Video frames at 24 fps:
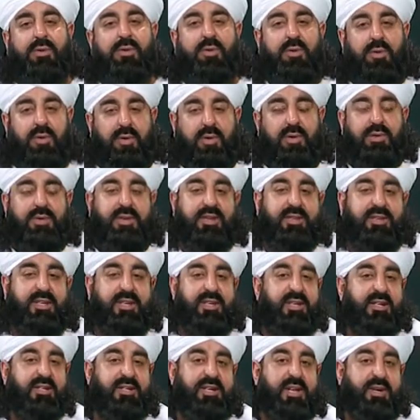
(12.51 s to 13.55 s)
all the
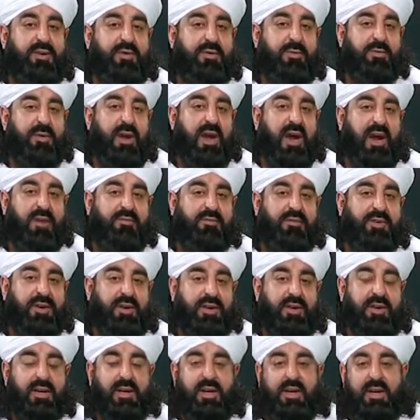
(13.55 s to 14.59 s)
deeds that you may have done
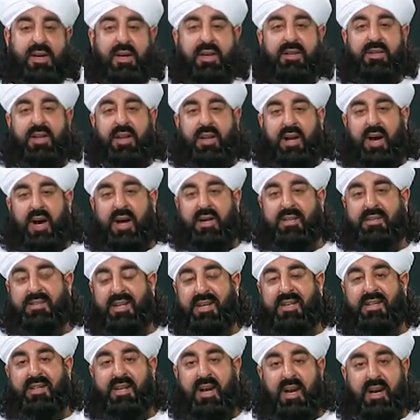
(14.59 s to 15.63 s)
in the last
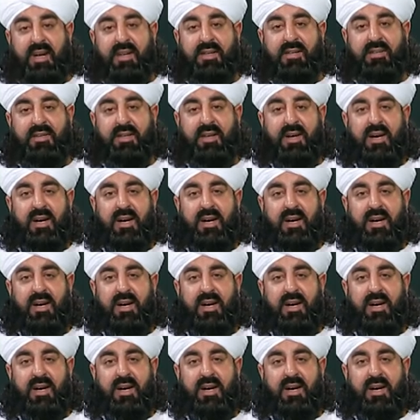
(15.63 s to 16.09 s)
10 days